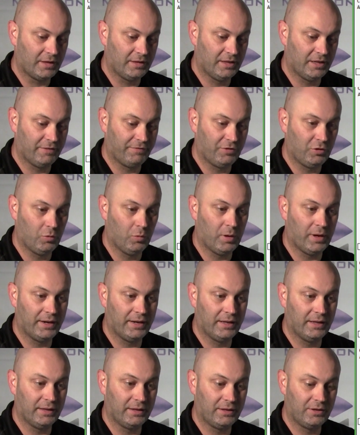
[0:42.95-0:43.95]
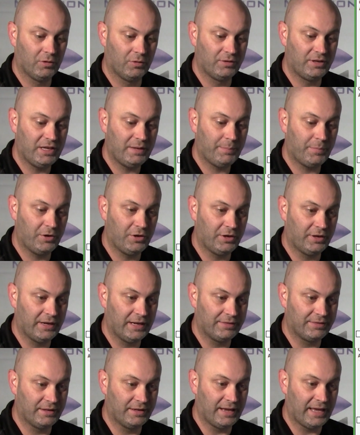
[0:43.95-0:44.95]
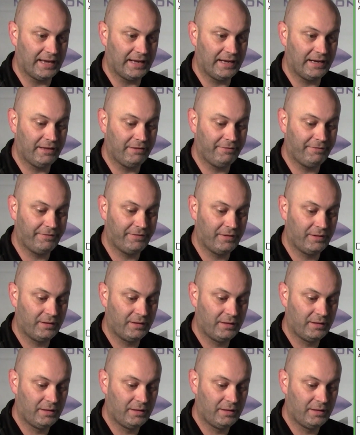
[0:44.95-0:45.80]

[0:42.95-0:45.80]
And then if you want to go deeper, you can hit the negative,